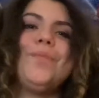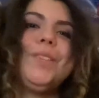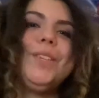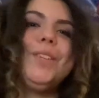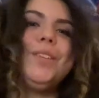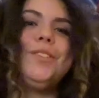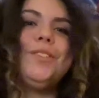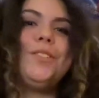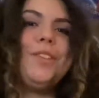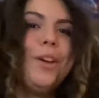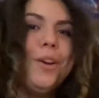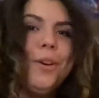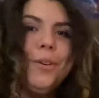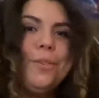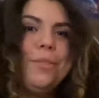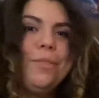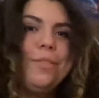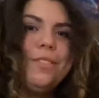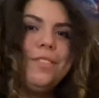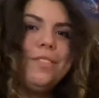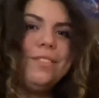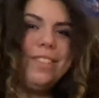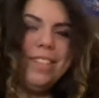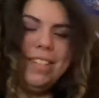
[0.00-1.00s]
so
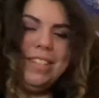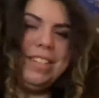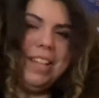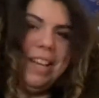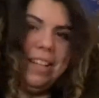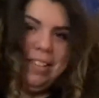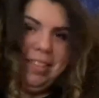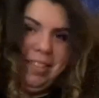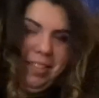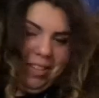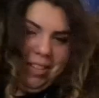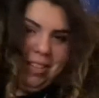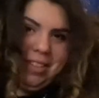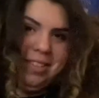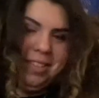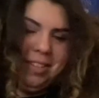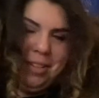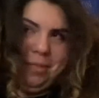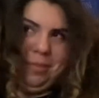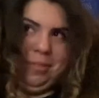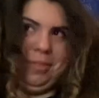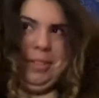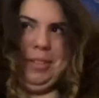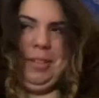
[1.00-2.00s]

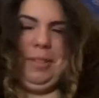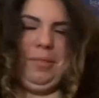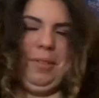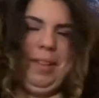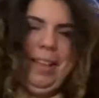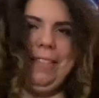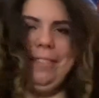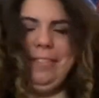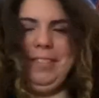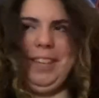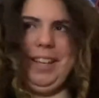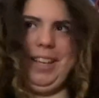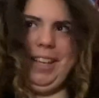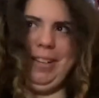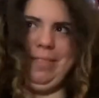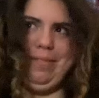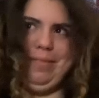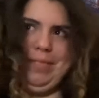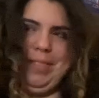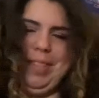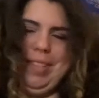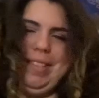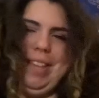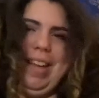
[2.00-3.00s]
lovely
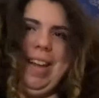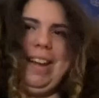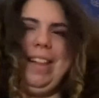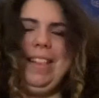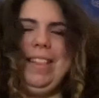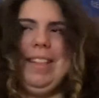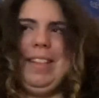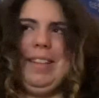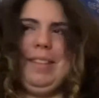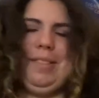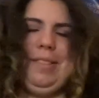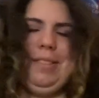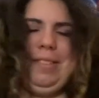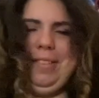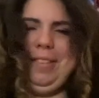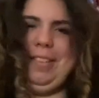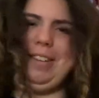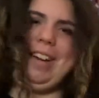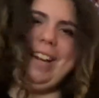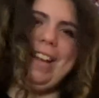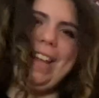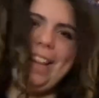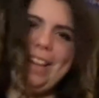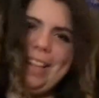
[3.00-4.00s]
decided that this is a
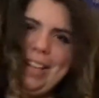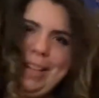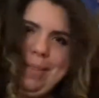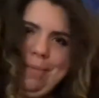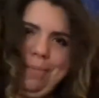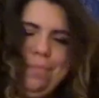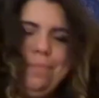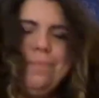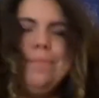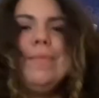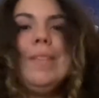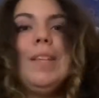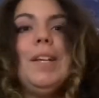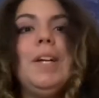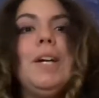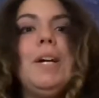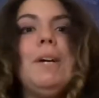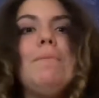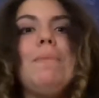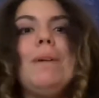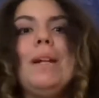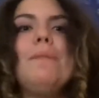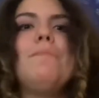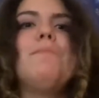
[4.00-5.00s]
great idea.
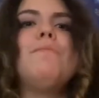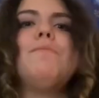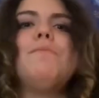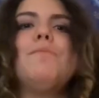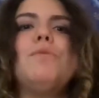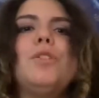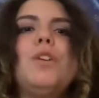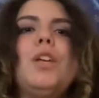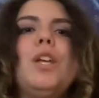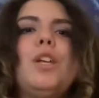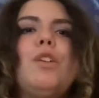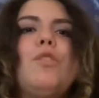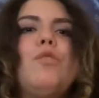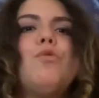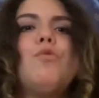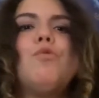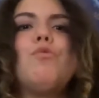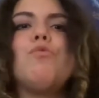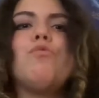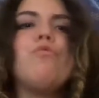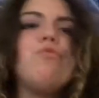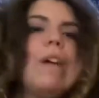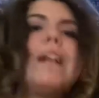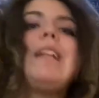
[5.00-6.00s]
But I'm
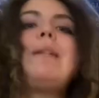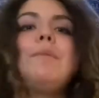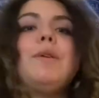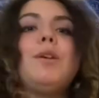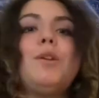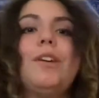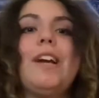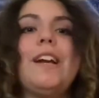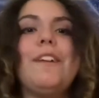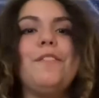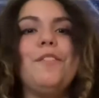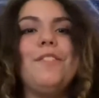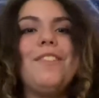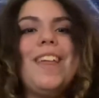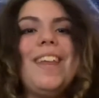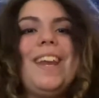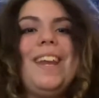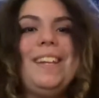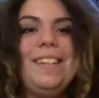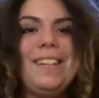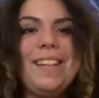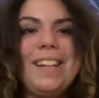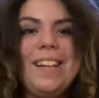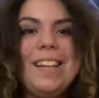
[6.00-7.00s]
incredibly grateful that
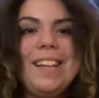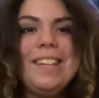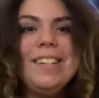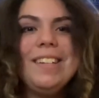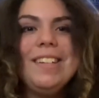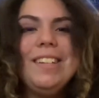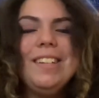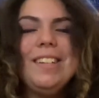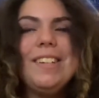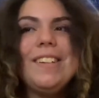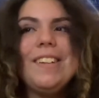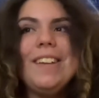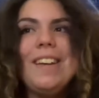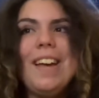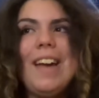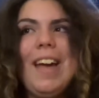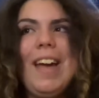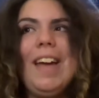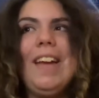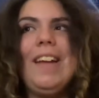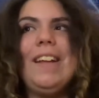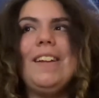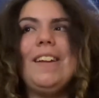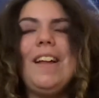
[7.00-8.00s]
I did it.
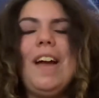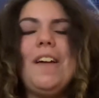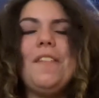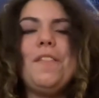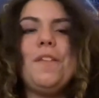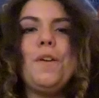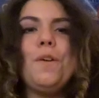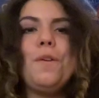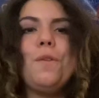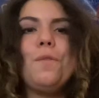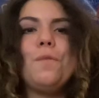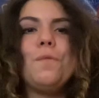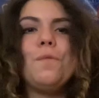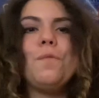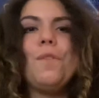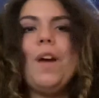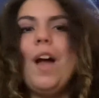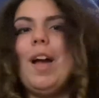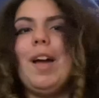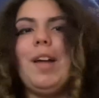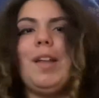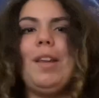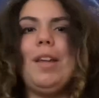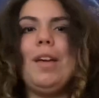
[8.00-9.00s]
And I think
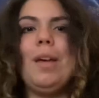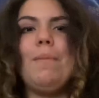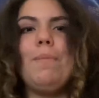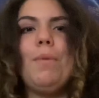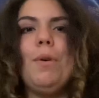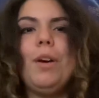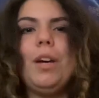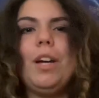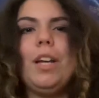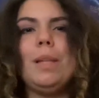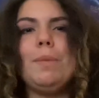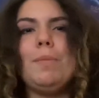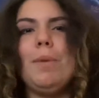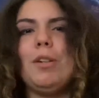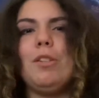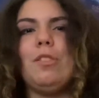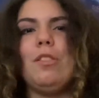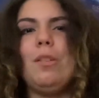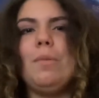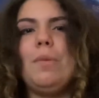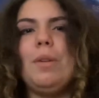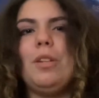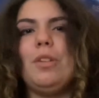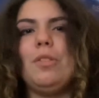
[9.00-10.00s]
writing a book,
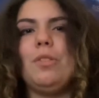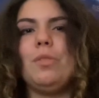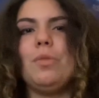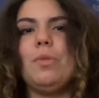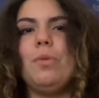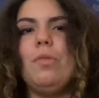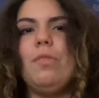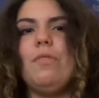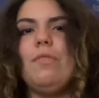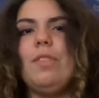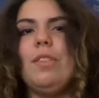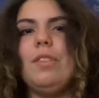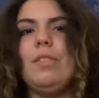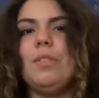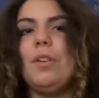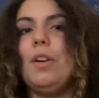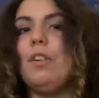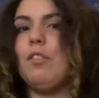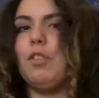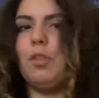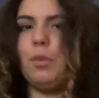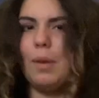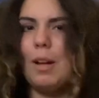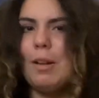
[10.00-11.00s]
especially when your school feels
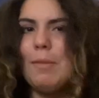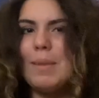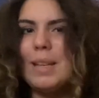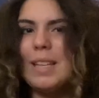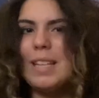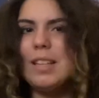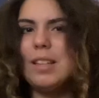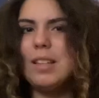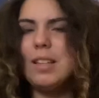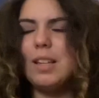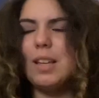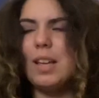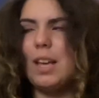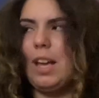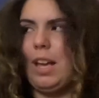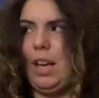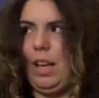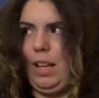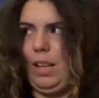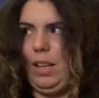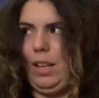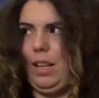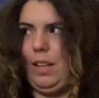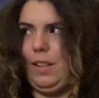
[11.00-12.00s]
overwhelming,
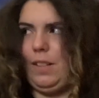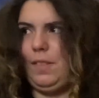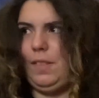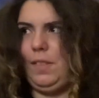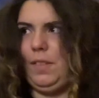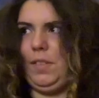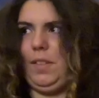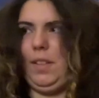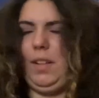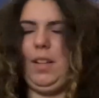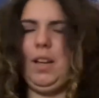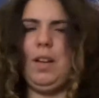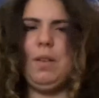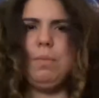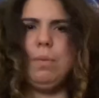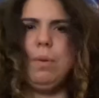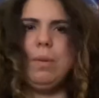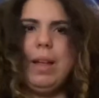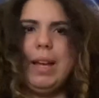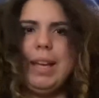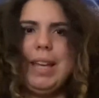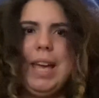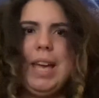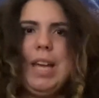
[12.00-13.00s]
and it feels like, oh,
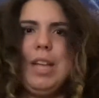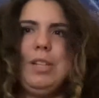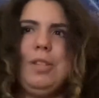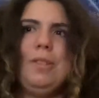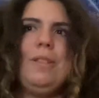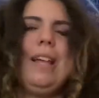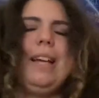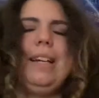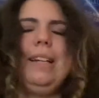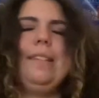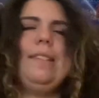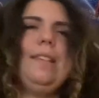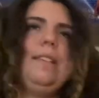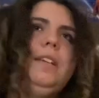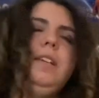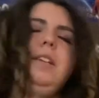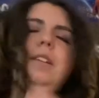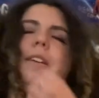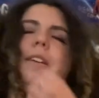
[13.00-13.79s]
well, I can't do that because I need to